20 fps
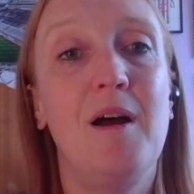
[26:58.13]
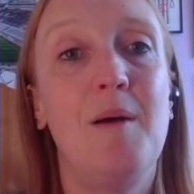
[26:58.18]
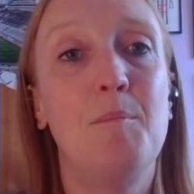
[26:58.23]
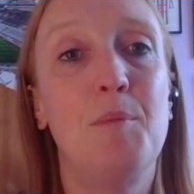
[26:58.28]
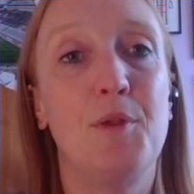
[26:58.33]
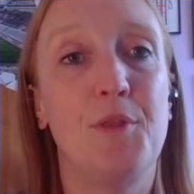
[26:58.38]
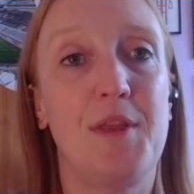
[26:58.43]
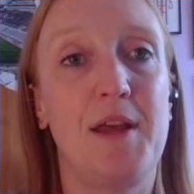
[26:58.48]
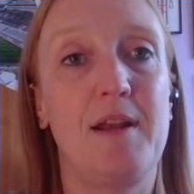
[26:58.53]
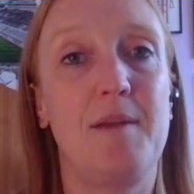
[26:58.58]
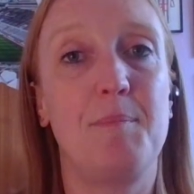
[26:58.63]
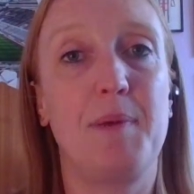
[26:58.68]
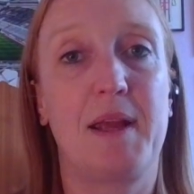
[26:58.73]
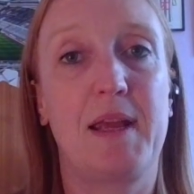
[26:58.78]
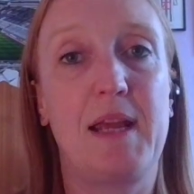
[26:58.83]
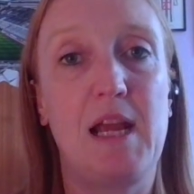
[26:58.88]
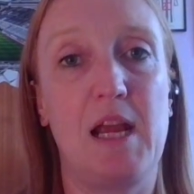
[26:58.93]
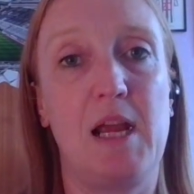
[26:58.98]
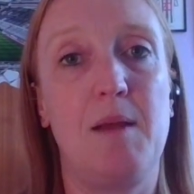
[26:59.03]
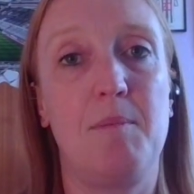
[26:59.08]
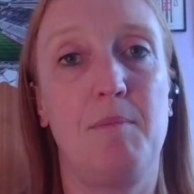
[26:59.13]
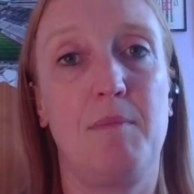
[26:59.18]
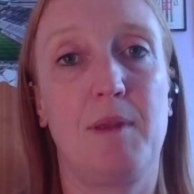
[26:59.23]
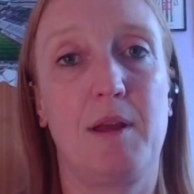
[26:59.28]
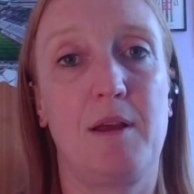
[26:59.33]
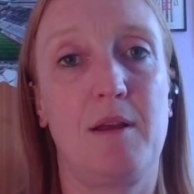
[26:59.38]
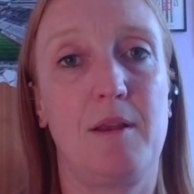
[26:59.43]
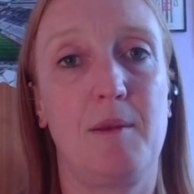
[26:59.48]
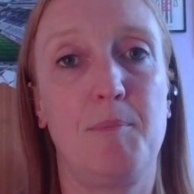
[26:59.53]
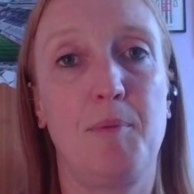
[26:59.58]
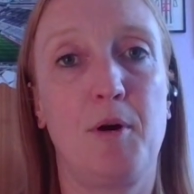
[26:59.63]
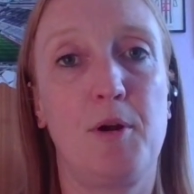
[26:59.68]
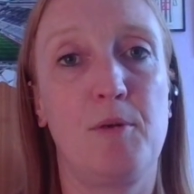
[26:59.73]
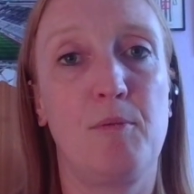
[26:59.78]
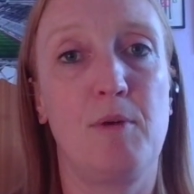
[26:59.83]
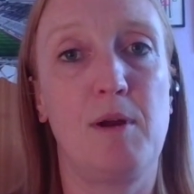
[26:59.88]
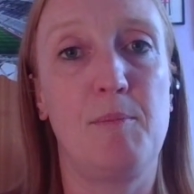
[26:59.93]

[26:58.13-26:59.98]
But then it became like the point where